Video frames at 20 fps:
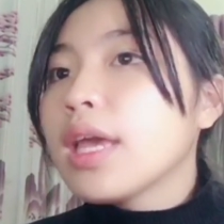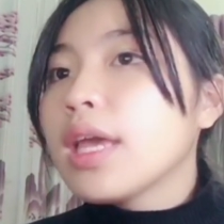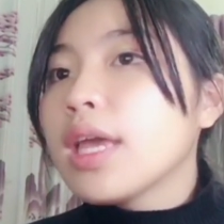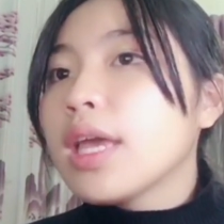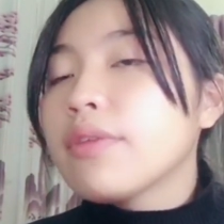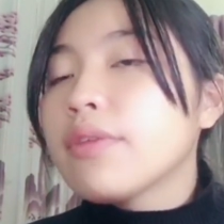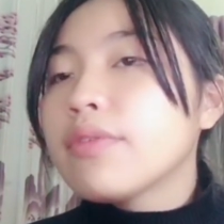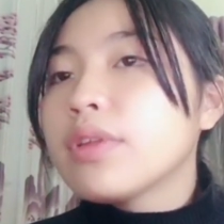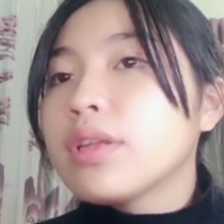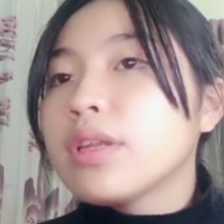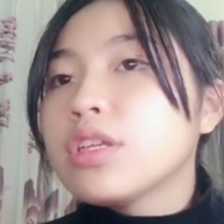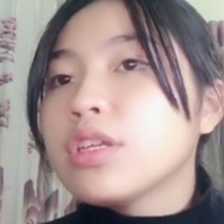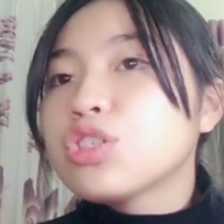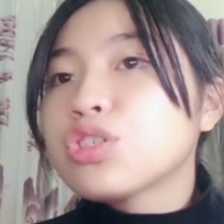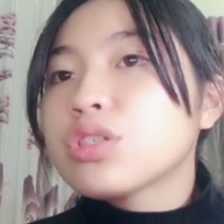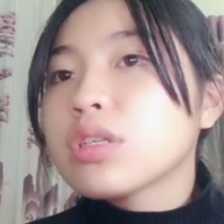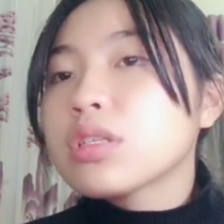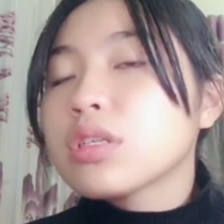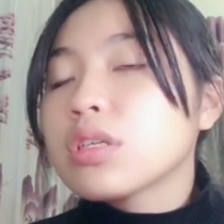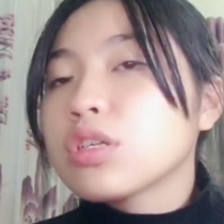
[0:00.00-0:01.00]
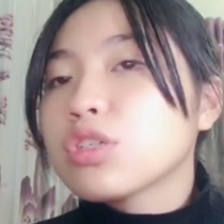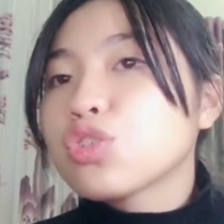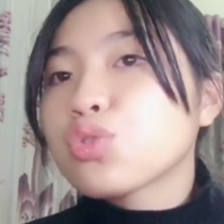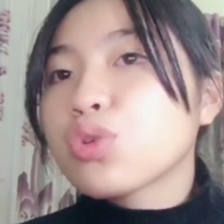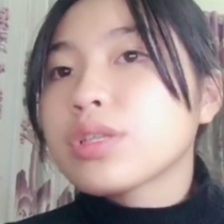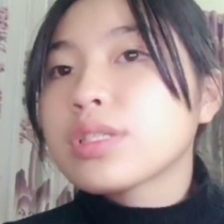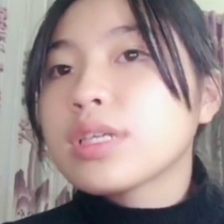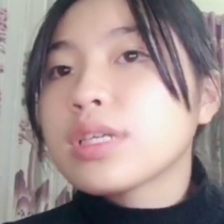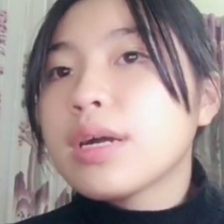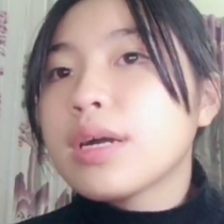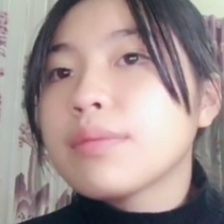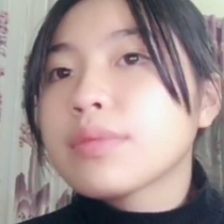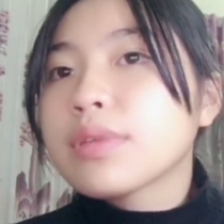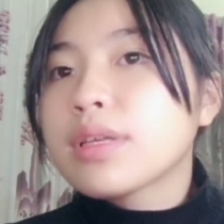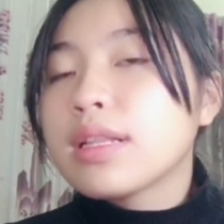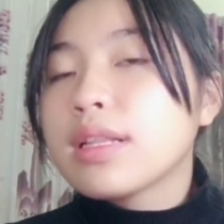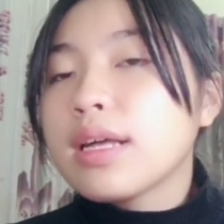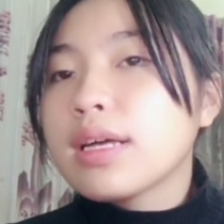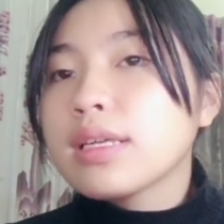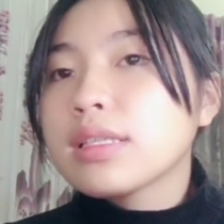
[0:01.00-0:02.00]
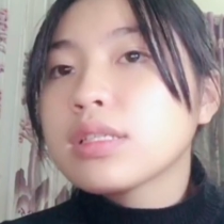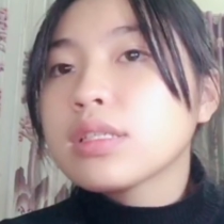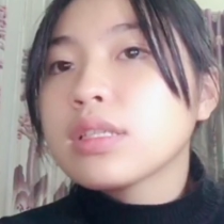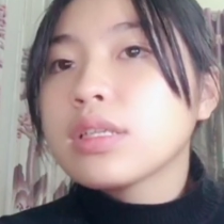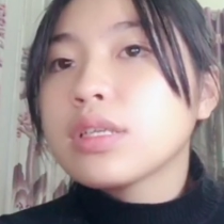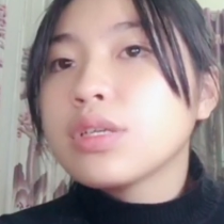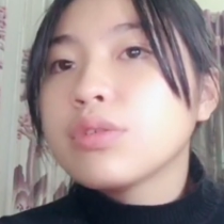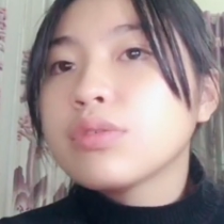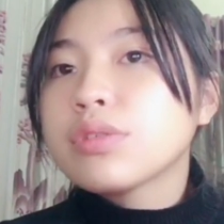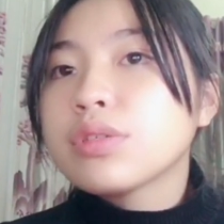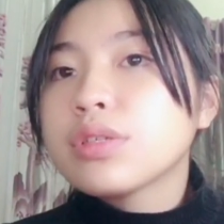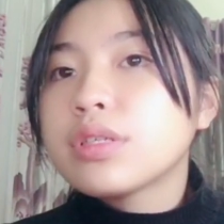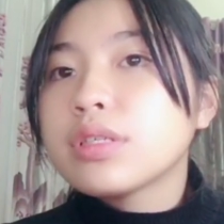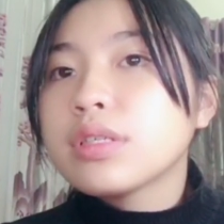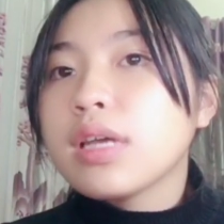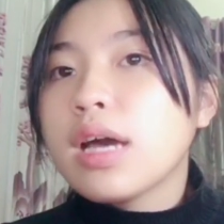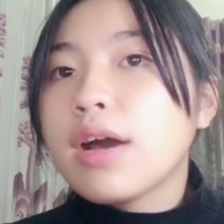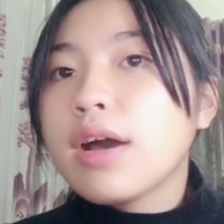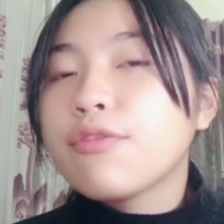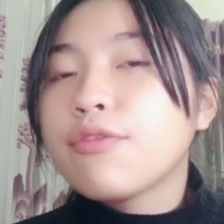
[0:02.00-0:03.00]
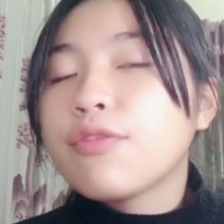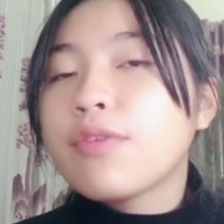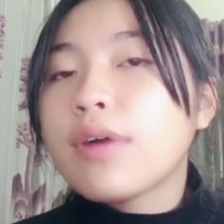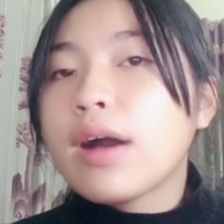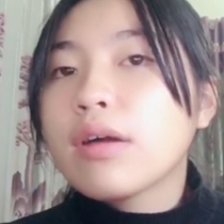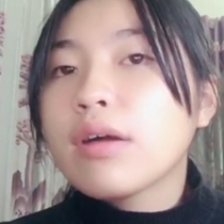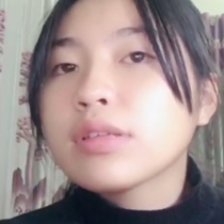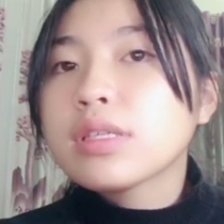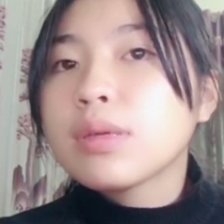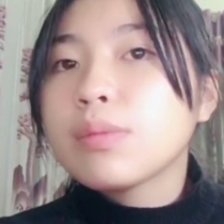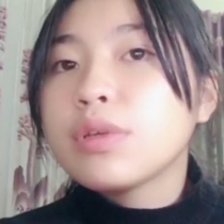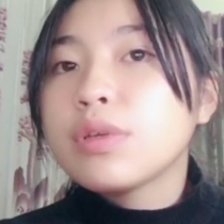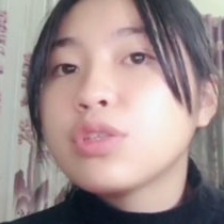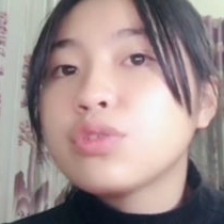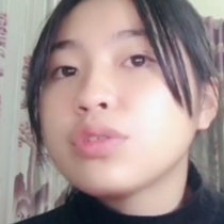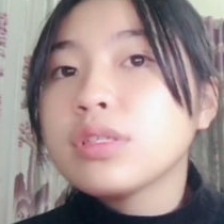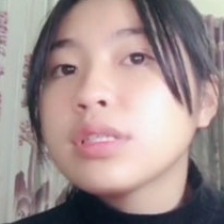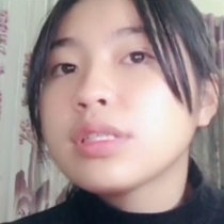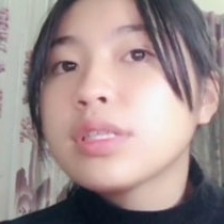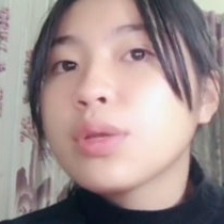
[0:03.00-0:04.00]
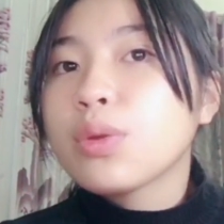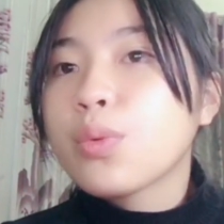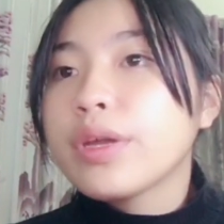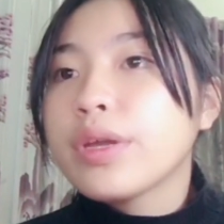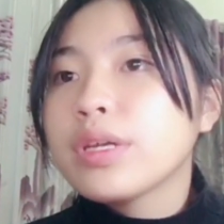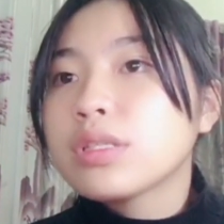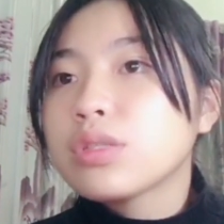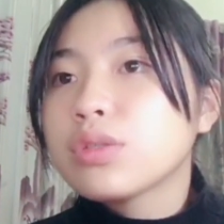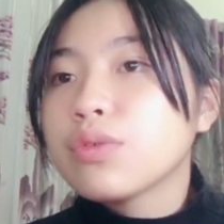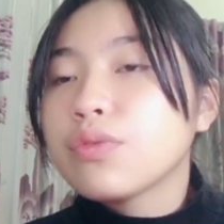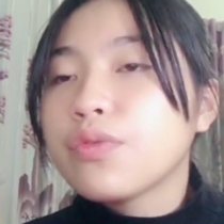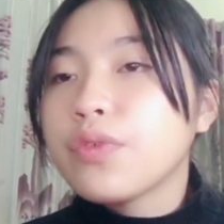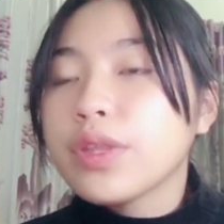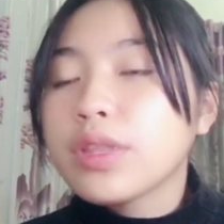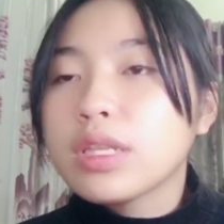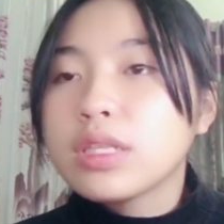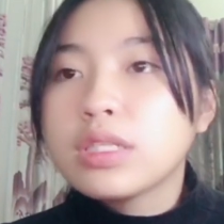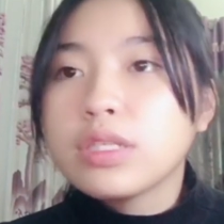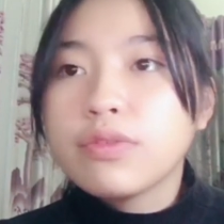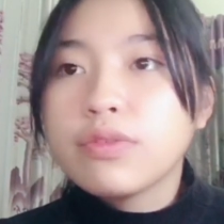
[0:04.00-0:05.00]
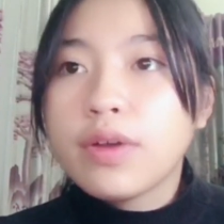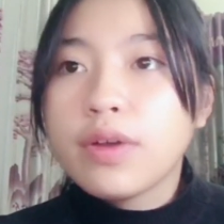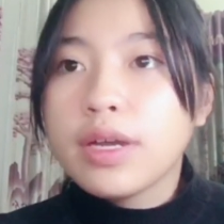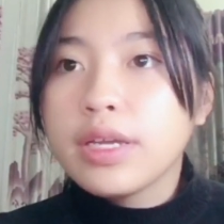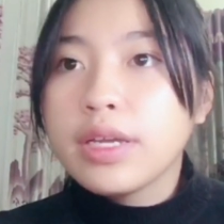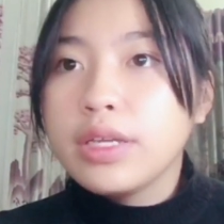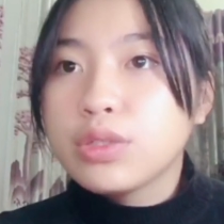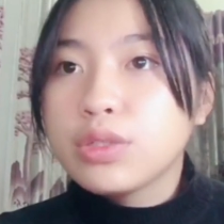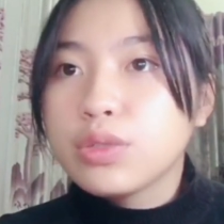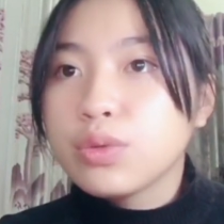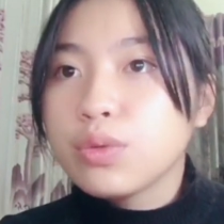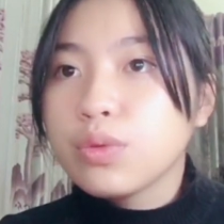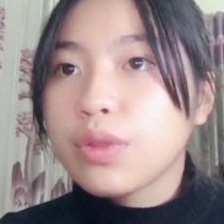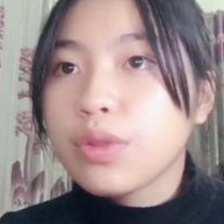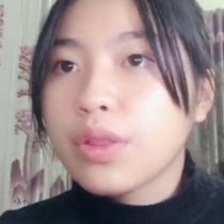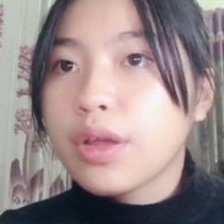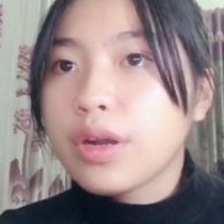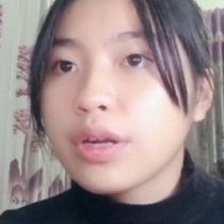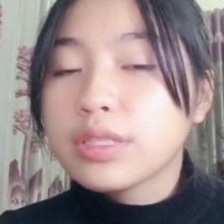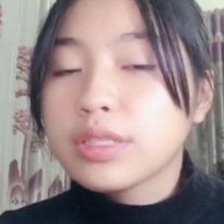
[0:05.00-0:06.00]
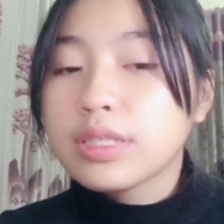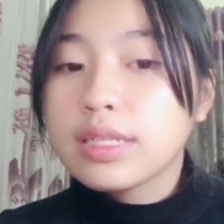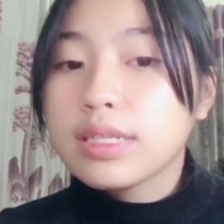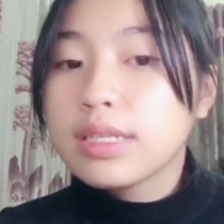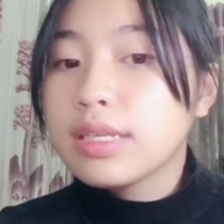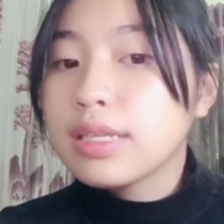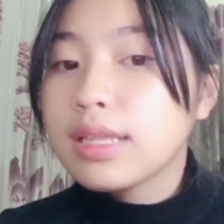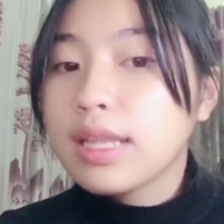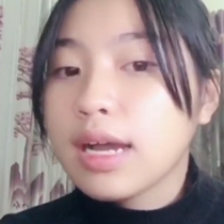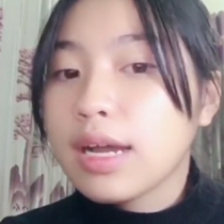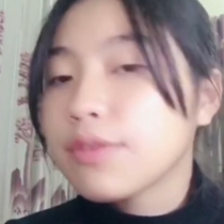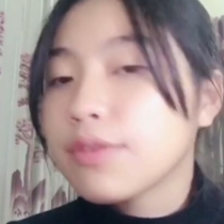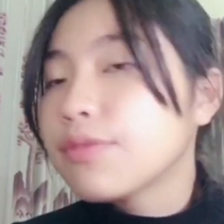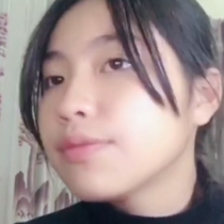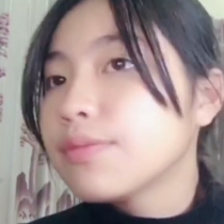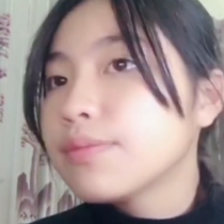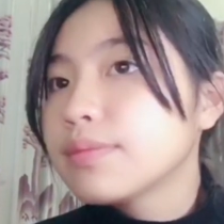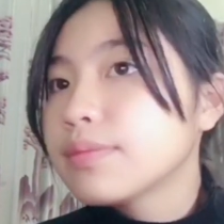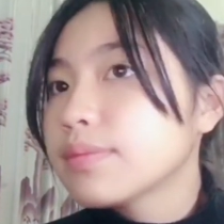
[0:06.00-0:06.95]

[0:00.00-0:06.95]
Even in a short time, Glass users have found some interesting ways to fit the device into their daily life.